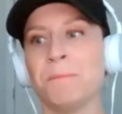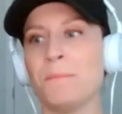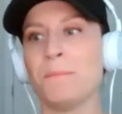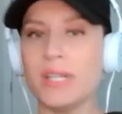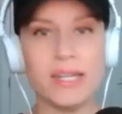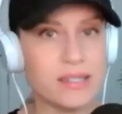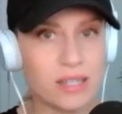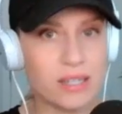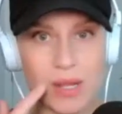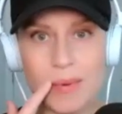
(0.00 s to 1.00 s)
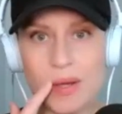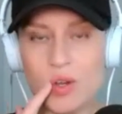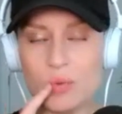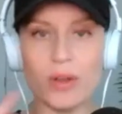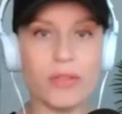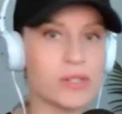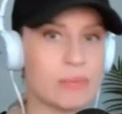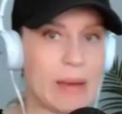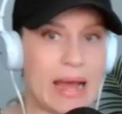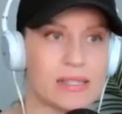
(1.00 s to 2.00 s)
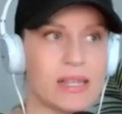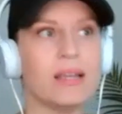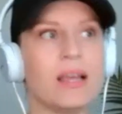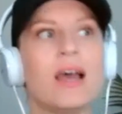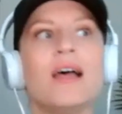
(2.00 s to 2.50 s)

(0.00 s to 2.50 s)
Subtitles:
related to me about your brother's passing,